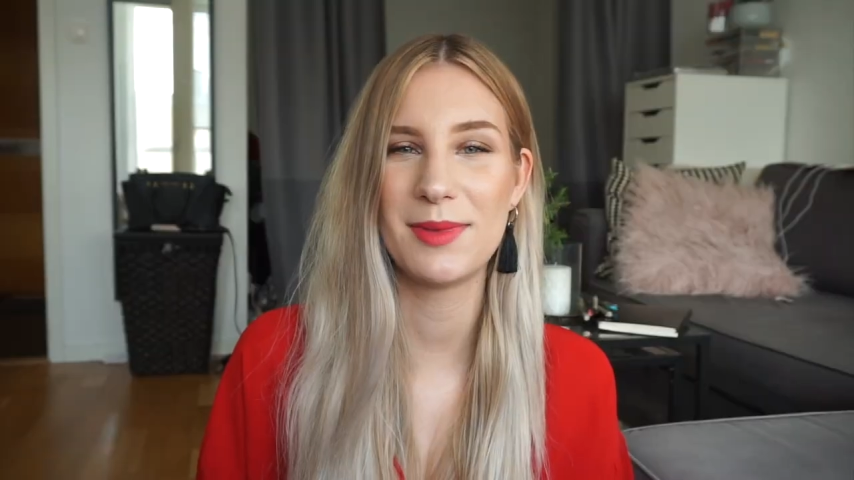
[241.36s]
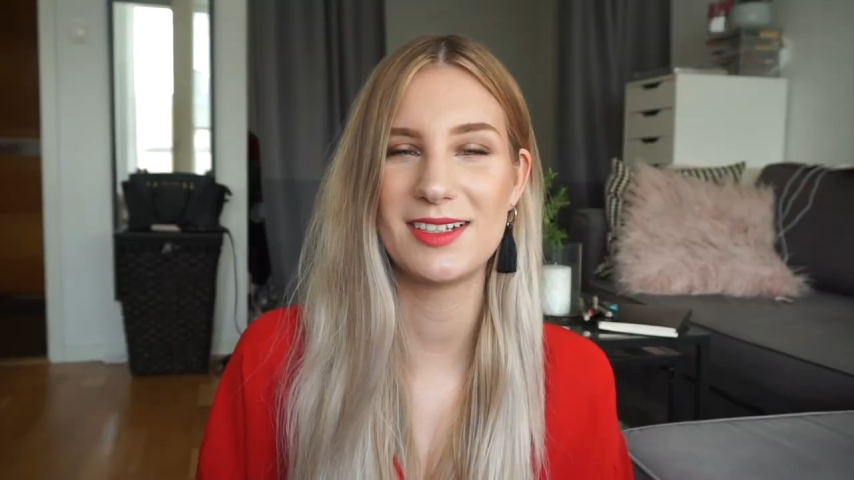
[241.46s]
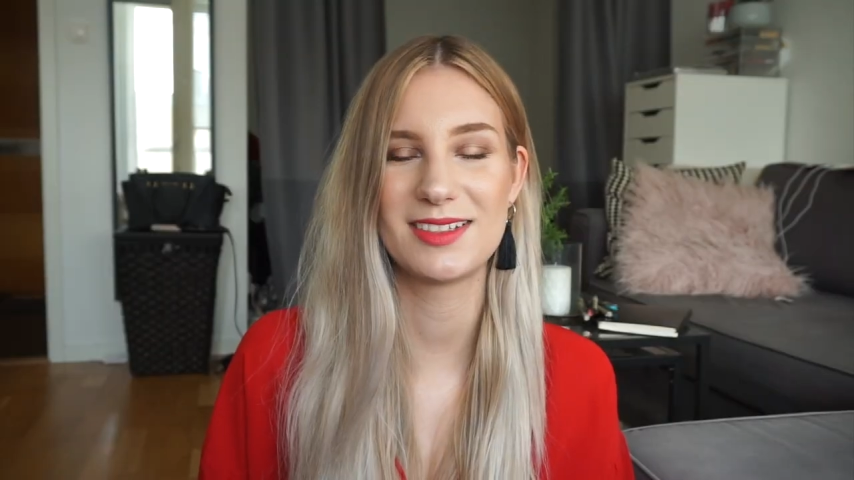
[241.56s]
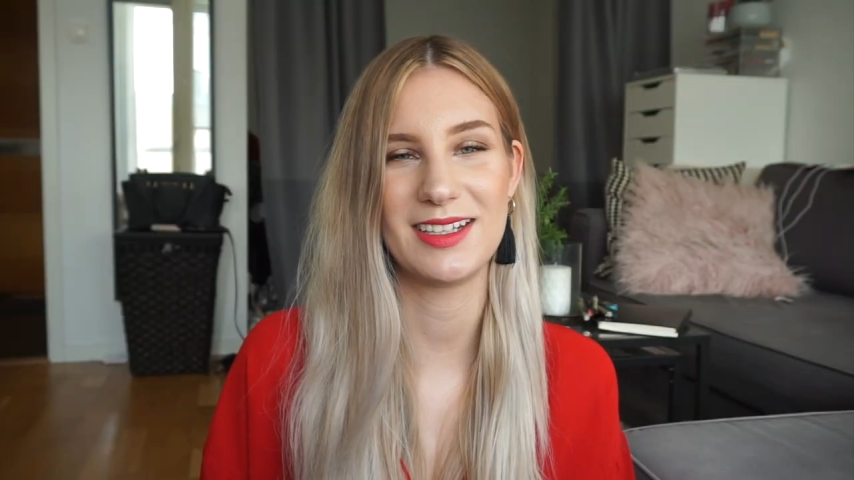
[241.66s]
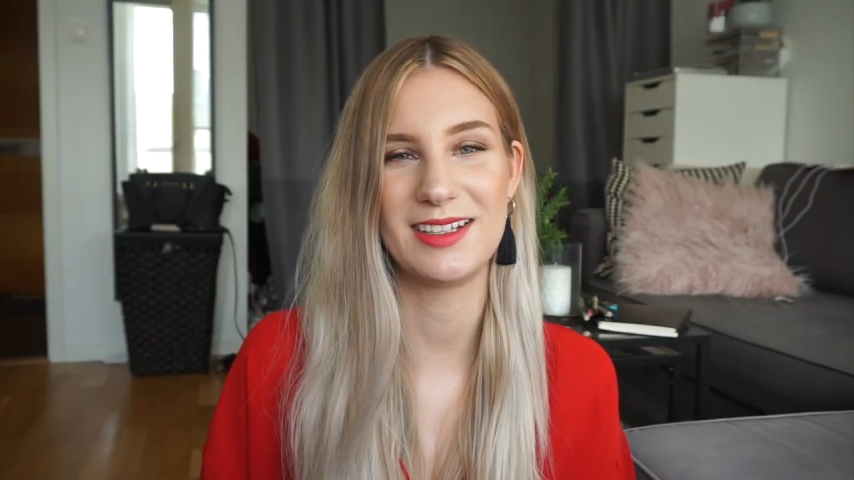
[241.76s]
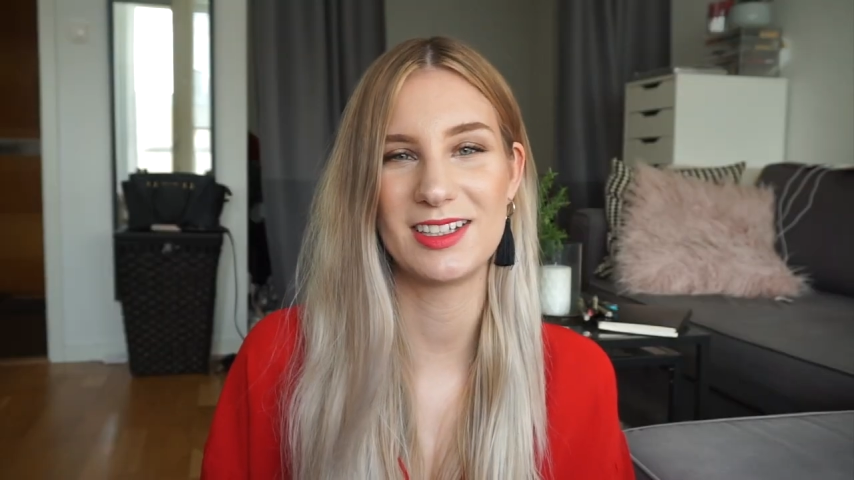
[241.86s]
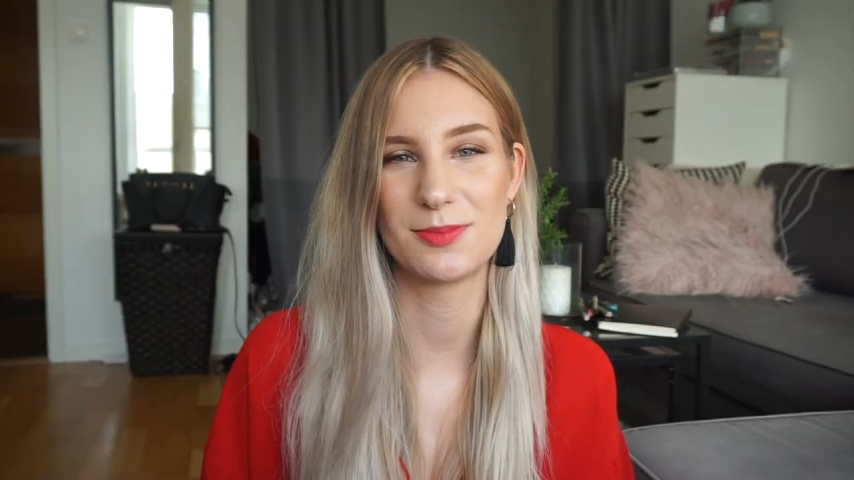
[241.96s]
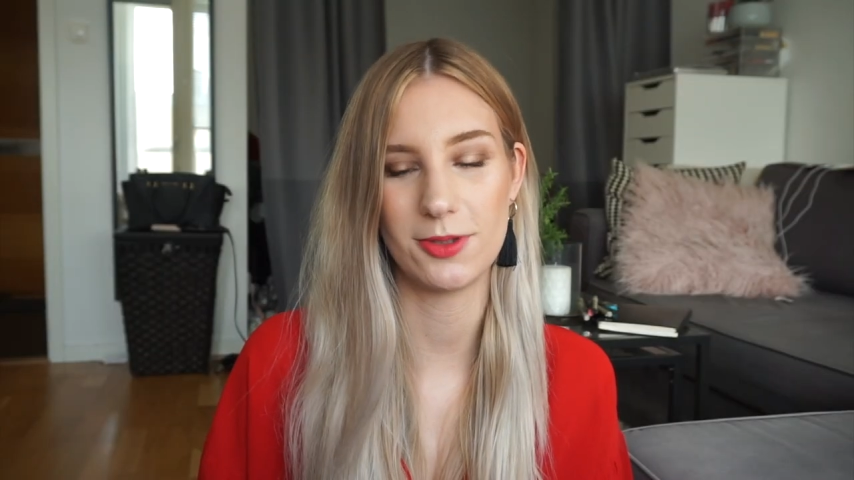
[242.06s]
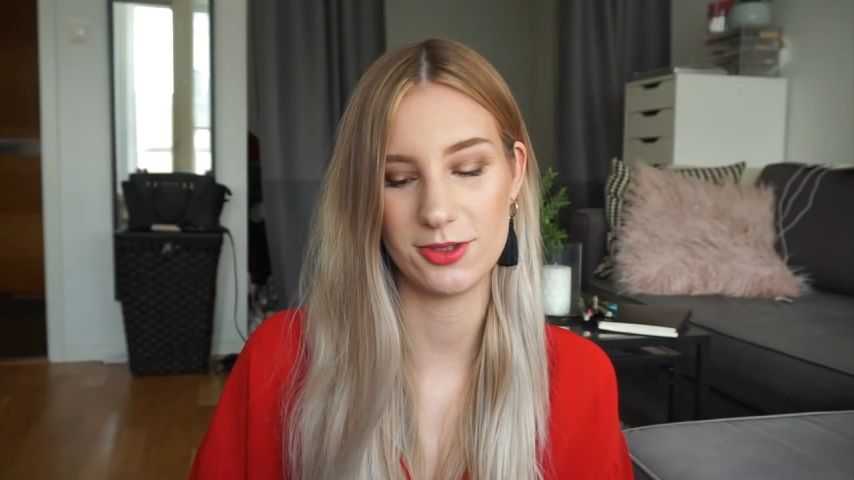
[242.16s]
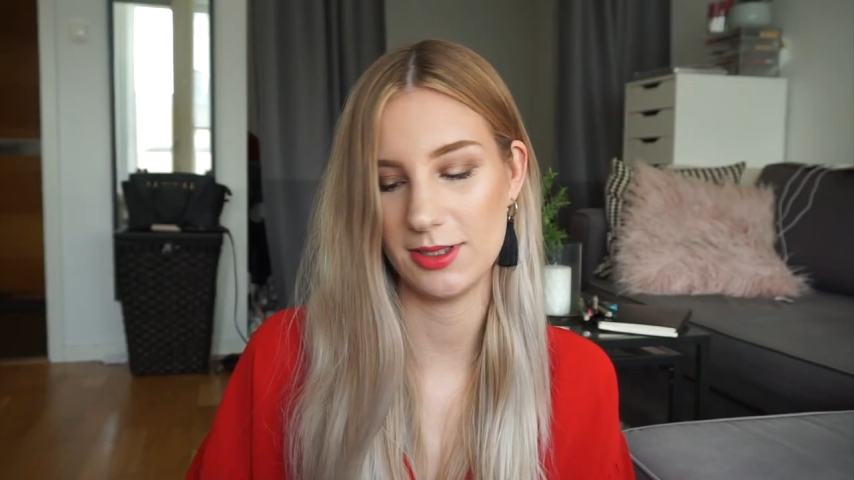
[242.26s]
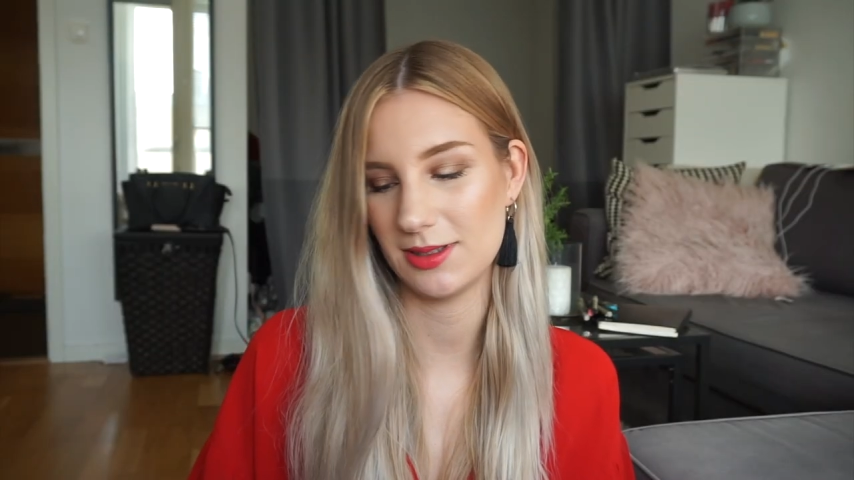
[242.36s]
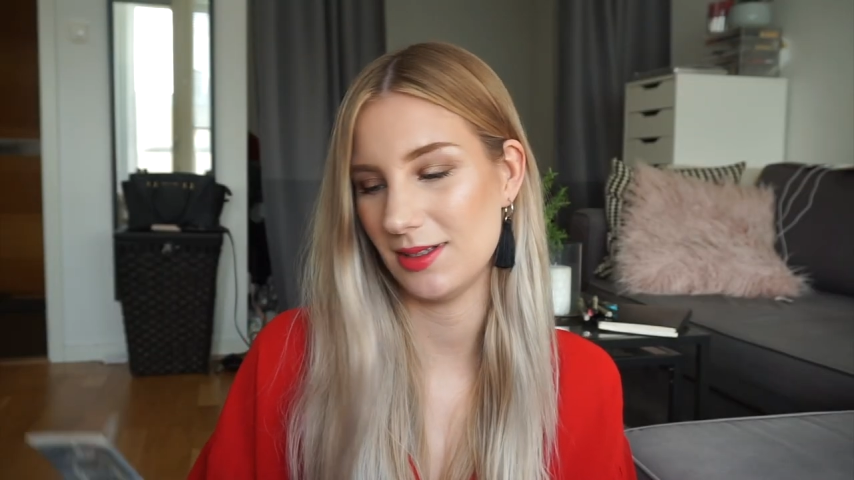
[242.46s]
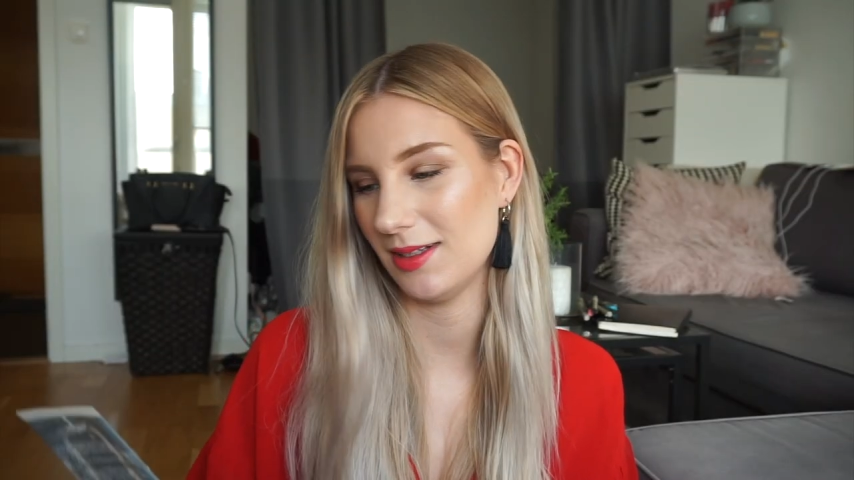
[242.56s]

mask in this project